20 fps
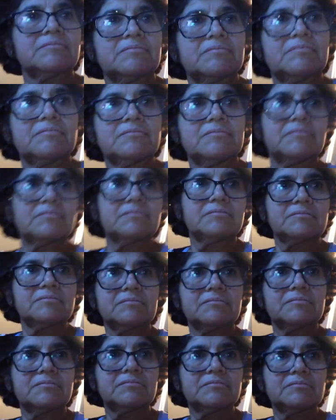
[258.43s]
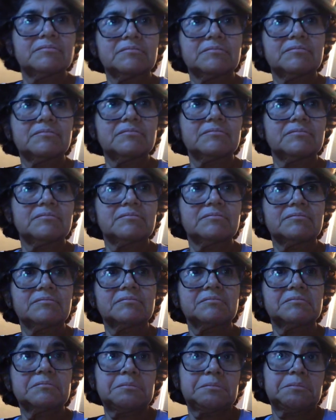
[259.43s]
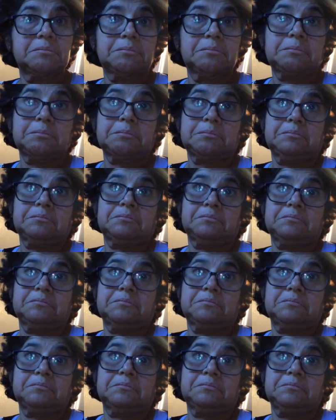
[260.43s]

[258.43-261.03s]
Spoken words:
Nothing is said.